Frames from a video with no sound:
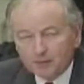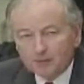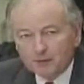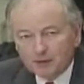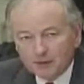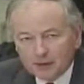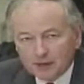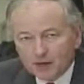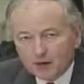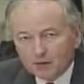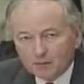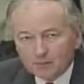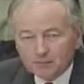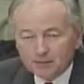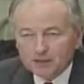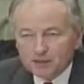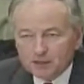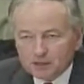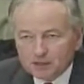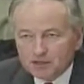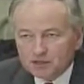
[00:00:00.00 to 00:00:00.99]
our
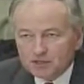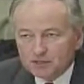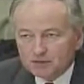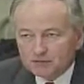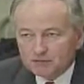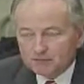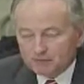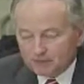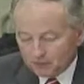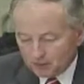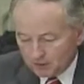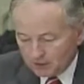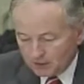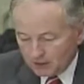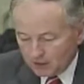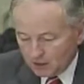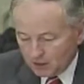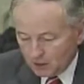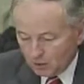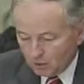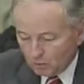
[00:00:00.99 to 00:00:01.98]
opinion, severely
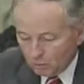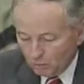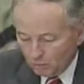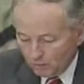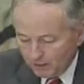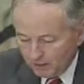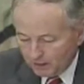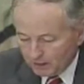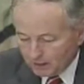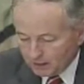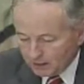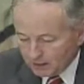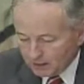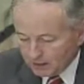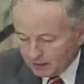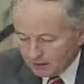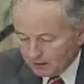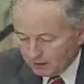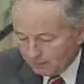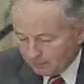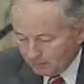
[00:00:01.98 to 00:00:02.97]
weaken
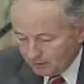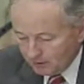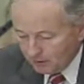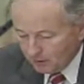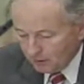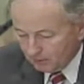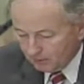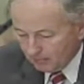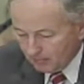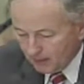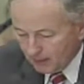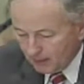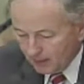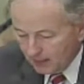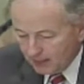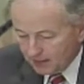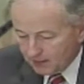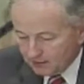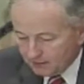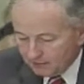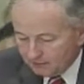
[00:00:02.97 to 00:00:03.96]
the bill and
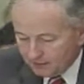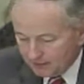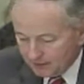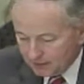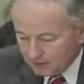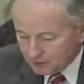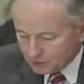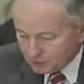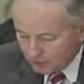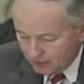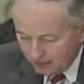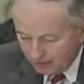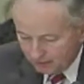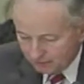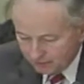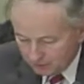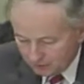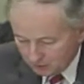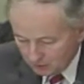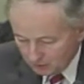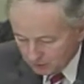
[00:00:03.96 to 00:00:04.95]
invite
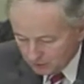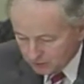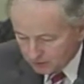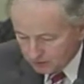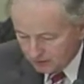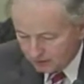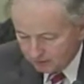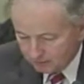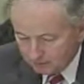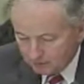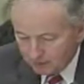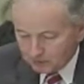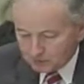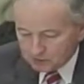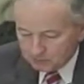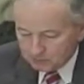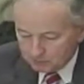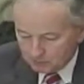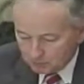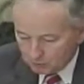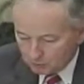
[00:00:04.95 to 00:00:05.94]
traffickers to have
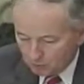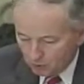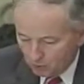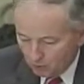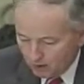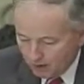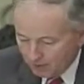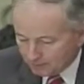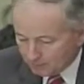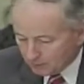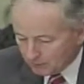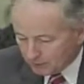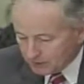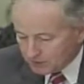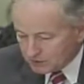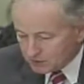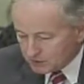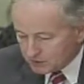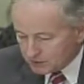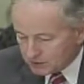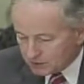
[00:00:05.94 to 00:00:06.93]
multiple grow
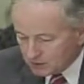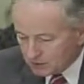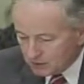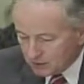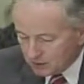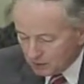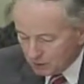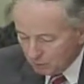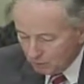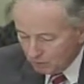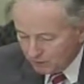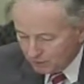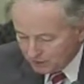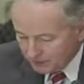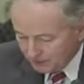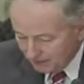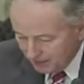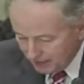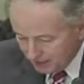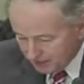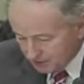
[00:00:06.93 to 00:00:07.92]
operations with
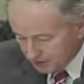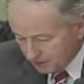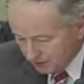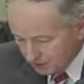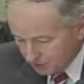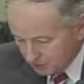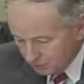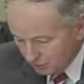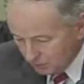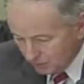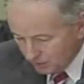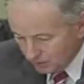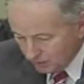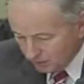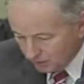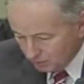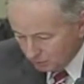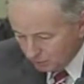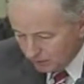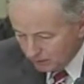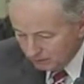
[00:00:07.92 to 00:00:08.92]
less than
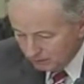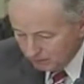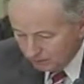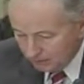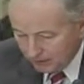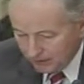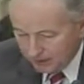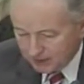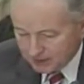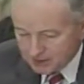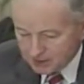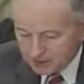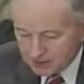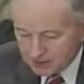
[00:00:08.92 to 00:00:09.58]
201 plants